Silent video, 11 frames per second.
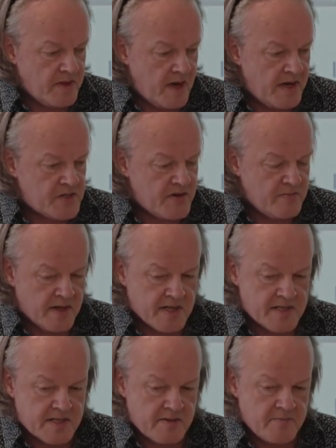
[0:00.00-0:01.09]
the High Street
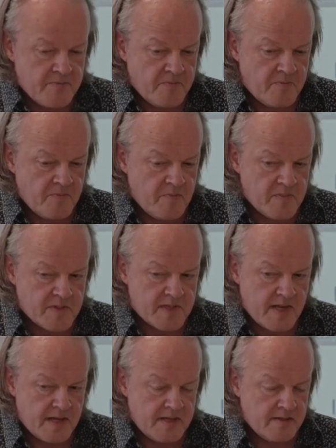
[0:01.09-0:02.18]
Minister
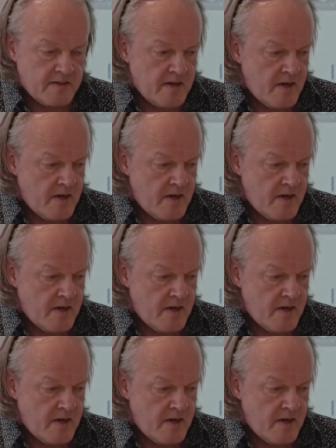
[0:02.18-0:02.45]
said,